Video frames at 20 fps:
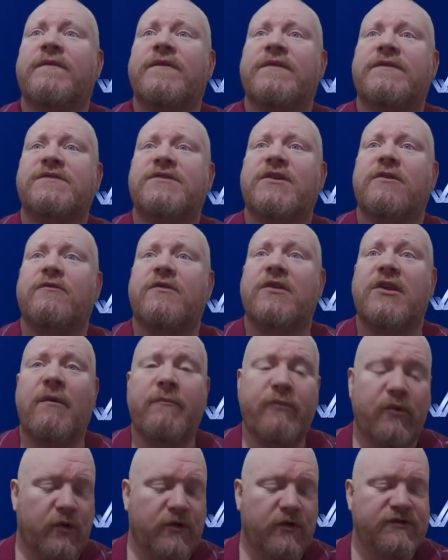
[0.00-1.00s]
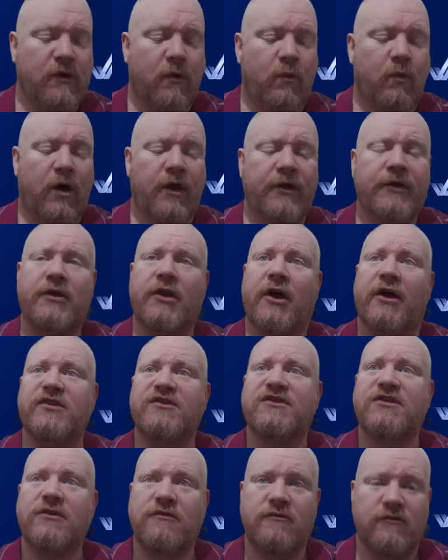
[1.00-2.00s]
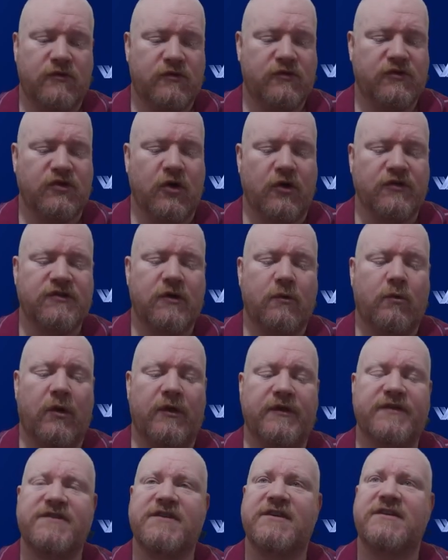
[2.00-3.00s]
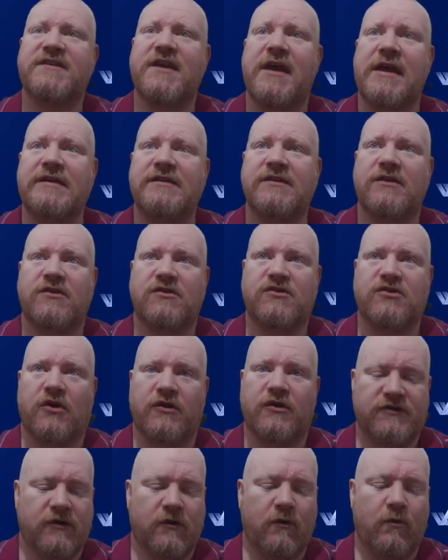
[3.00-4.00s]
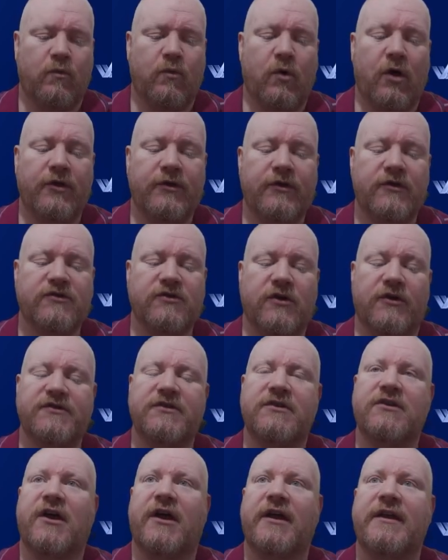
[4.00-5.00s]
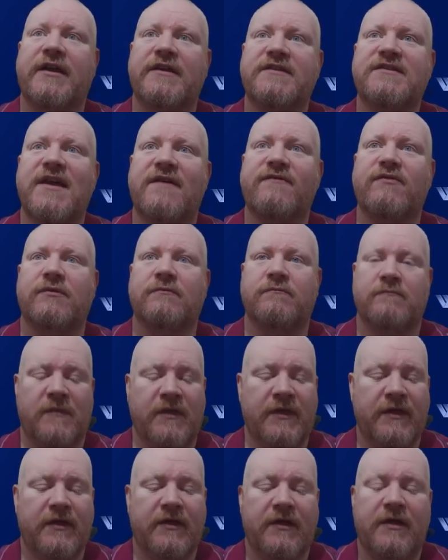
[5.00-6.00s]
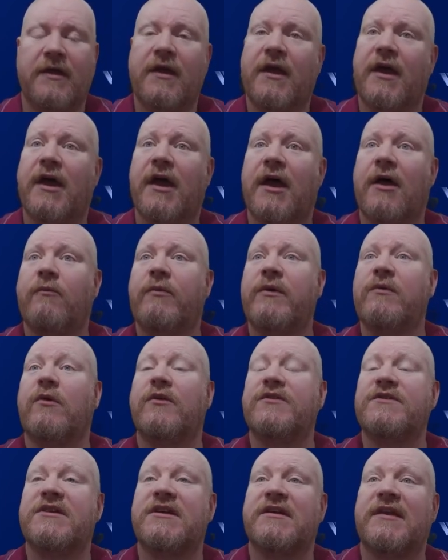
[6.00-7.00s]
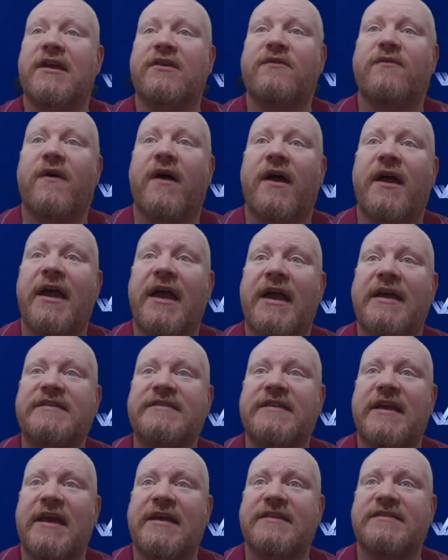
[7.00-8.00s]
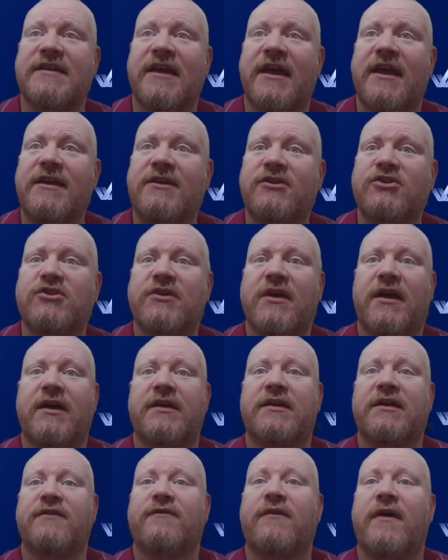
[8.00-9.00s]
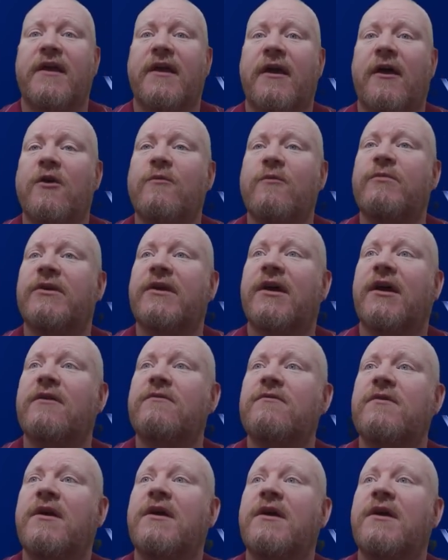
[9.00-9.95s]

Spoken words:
So the number was 192.168.1.97. We want to connect via SSH, and if I hit open now,